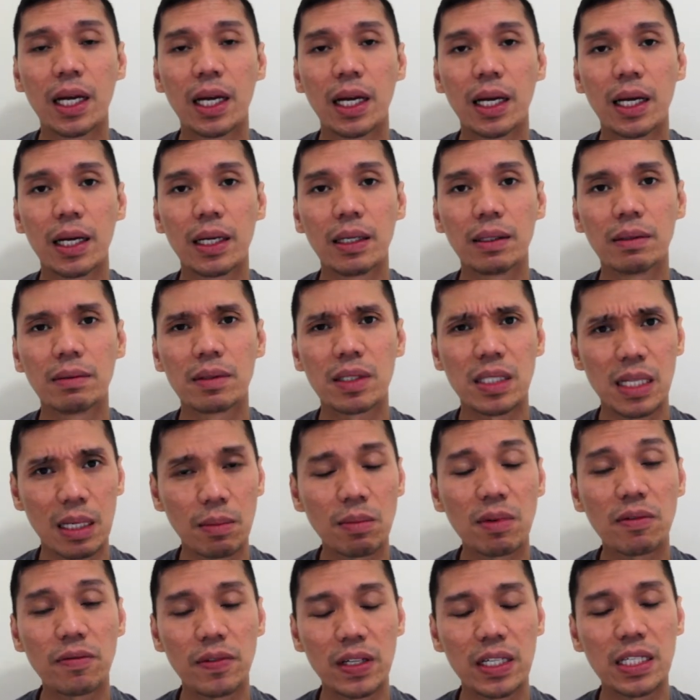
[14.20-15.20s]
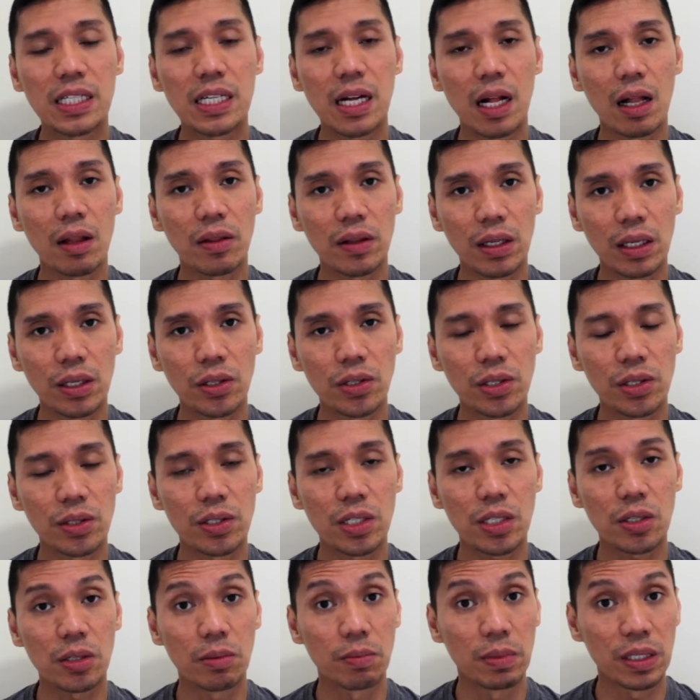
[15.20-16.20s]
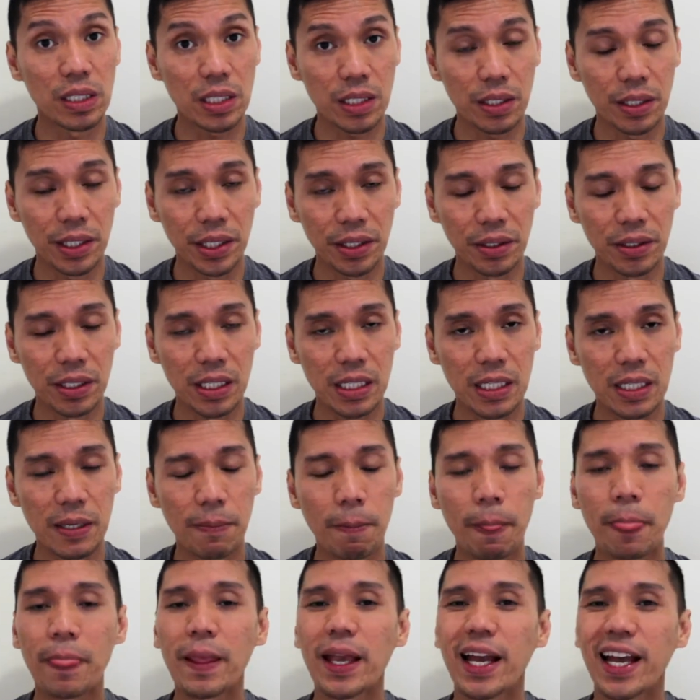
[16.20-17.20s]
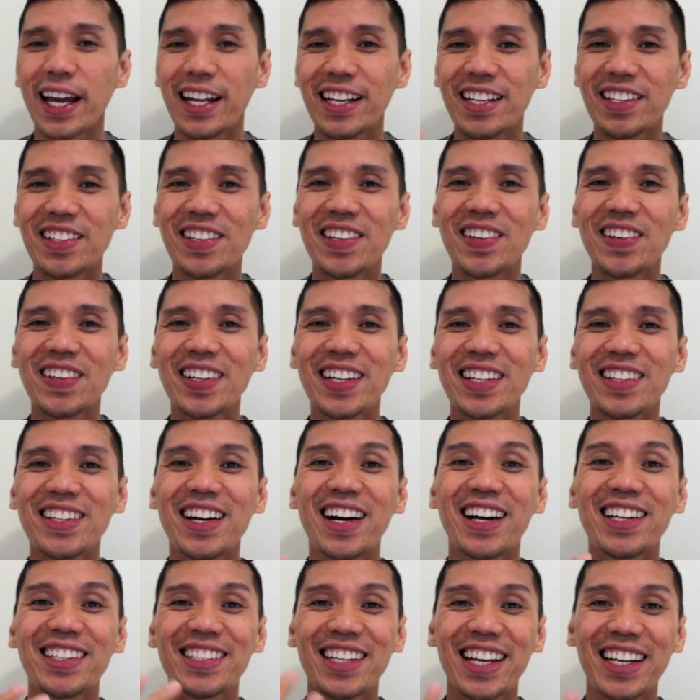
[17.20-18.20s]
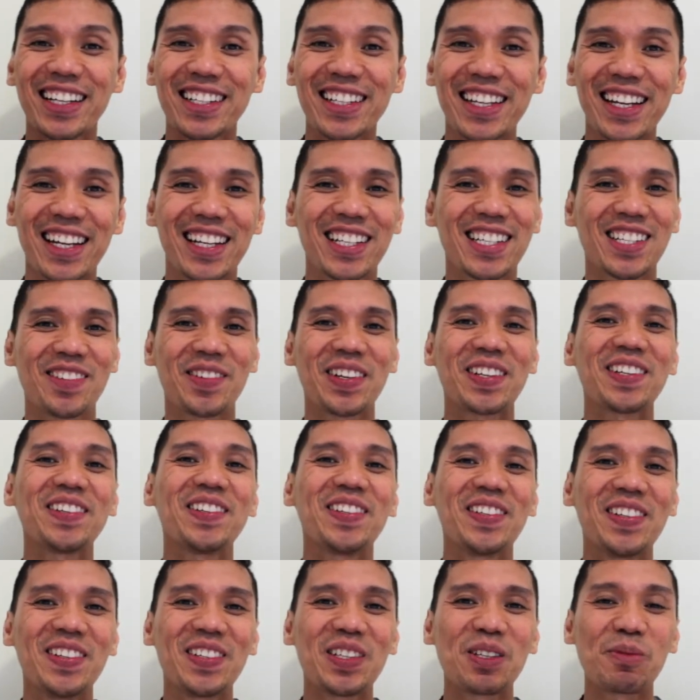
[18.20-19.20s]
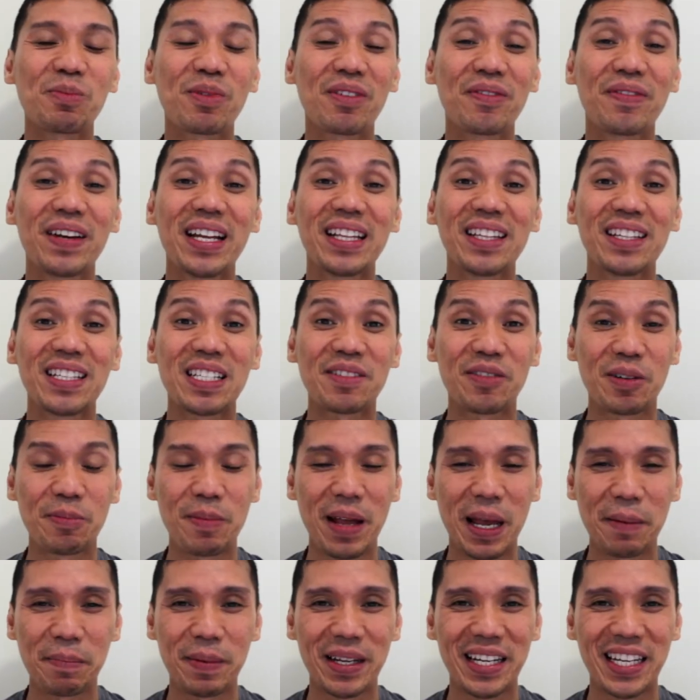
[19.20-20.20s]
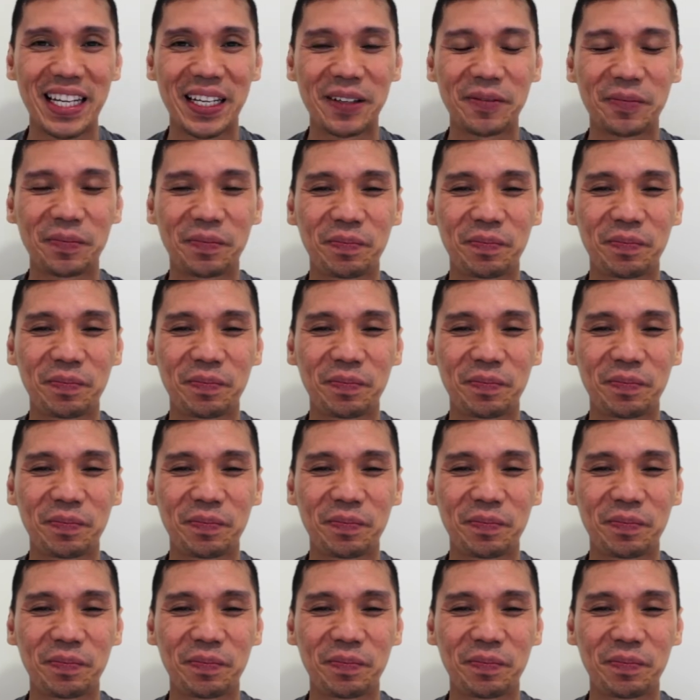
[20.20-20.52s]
And some of these health issues could be serious. And in yoga, there are techniques we can do to prevent this from happening.